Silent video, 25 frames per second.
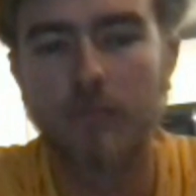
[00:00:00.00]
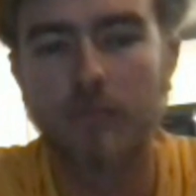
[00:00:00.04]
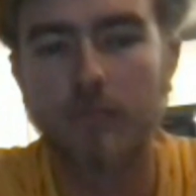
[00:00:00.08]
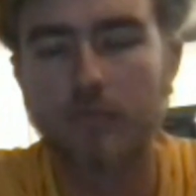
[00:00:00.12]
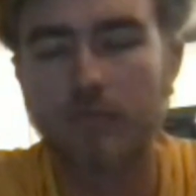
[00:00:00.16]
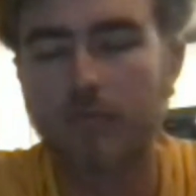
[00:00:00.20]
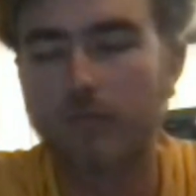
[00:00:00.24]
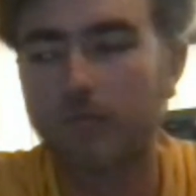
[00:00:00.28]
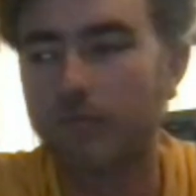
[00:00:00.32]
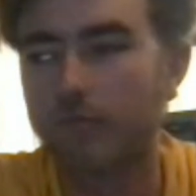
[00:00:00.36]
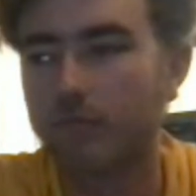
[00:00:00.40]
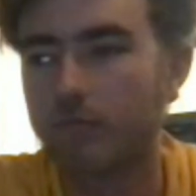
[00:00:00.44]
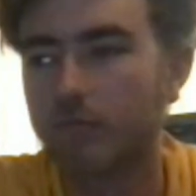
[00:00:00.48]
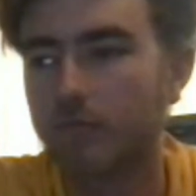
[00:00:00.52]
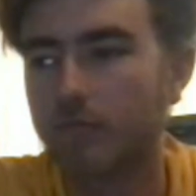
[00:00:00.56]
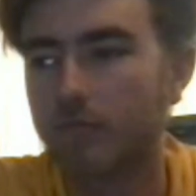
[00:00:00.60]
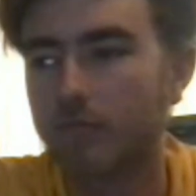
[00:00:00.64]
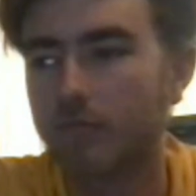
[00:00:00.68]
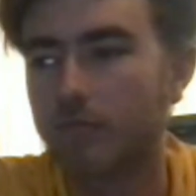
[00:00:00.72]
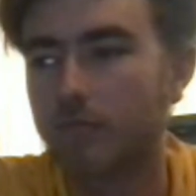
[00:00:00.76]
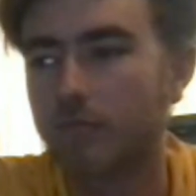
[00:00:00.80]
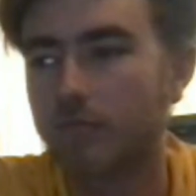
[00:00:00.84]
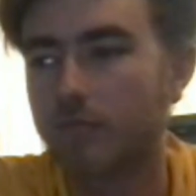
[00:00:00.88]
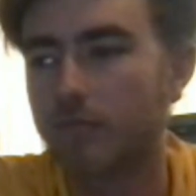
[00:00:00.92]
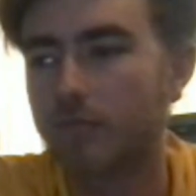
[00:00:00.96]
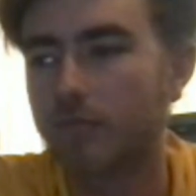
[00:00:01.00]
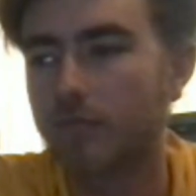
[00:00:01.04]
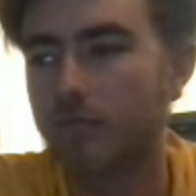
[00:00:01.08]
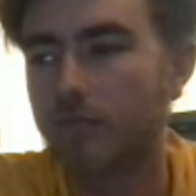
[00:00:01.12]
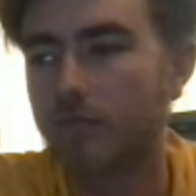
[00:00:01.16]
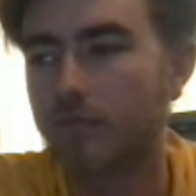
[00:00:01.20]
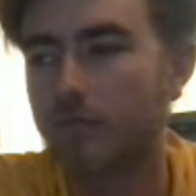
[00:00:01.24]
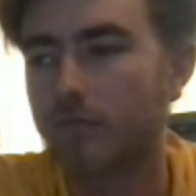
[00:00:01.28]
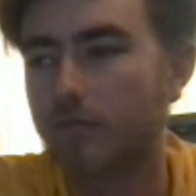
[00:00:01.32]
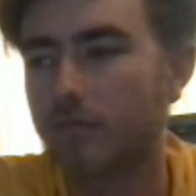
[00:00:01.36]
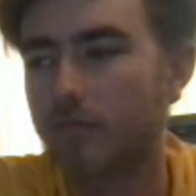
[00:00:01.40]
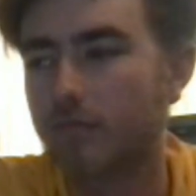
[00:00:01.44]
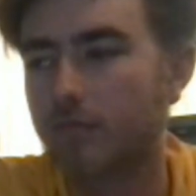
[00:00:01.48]

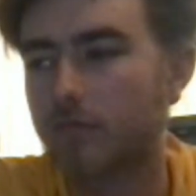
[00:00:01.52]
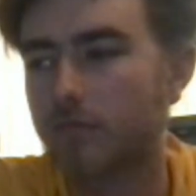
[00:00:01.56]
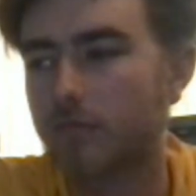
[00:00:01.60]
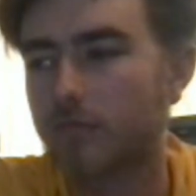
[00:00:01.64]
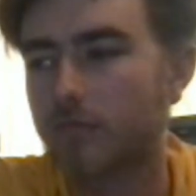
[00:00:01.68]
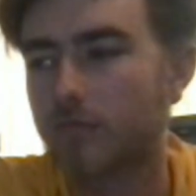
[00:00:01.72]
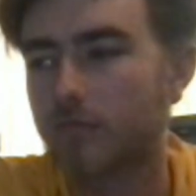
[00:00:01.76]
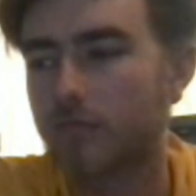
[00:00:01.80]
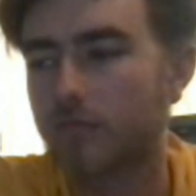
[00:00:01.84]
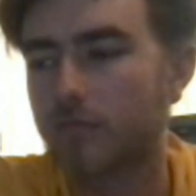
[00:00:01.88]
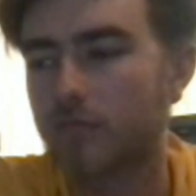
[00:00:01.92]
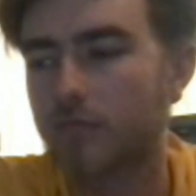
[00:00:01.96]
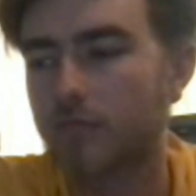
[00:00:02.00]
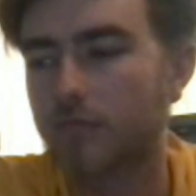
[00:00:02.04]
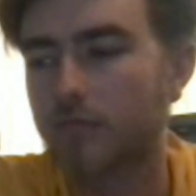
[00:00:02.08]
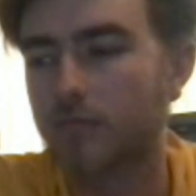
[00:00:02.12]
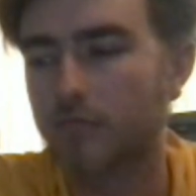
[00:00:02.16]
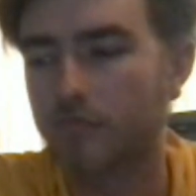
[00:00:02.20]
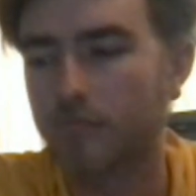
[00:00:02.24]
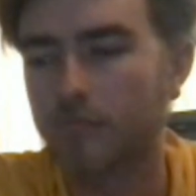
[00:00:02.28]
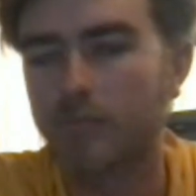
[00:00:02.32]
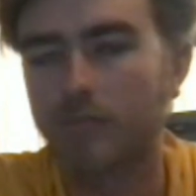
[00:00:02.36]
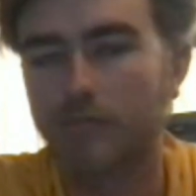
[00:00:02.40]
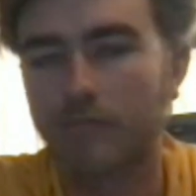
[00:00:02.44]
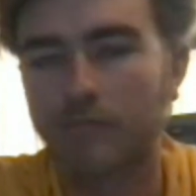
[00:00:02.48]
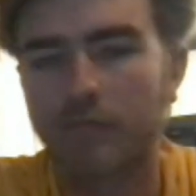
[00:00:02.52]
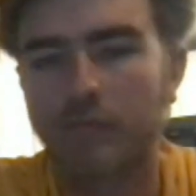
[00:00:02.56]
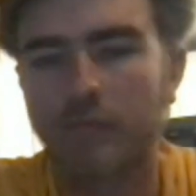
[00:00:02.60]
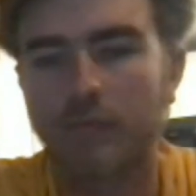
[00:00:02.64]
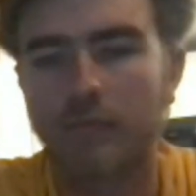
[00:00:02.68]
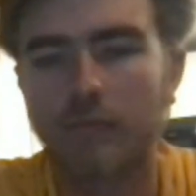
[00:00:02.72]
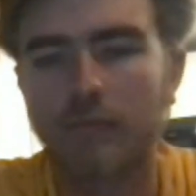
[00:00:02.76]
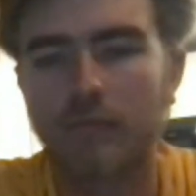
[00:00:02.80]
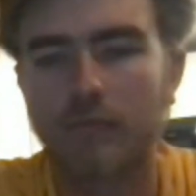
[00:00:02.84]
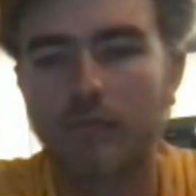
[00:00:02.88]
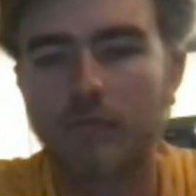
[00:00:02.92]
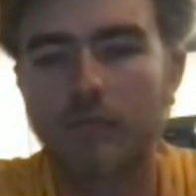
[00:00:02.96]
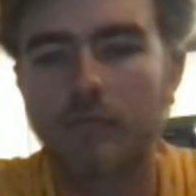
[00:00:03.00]

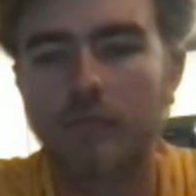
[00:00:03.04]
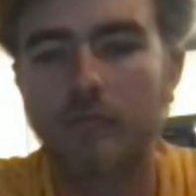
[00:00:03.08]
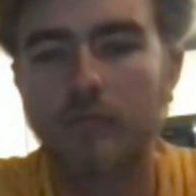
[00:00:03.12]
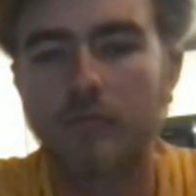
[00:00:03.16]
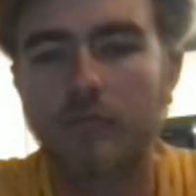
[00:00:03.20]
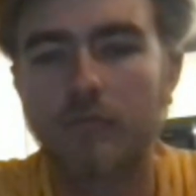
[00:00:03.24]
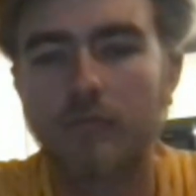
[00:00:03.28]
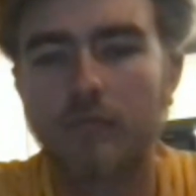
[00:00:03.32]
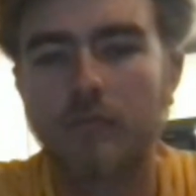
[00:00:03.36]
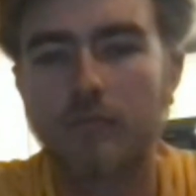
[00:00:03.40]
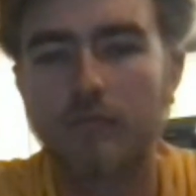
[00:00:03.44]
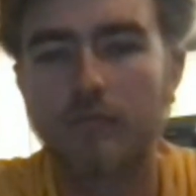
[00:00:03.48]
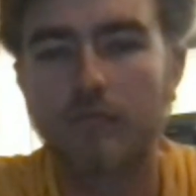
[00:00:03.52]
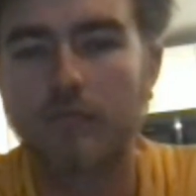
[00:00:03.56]
The person shown says nothing.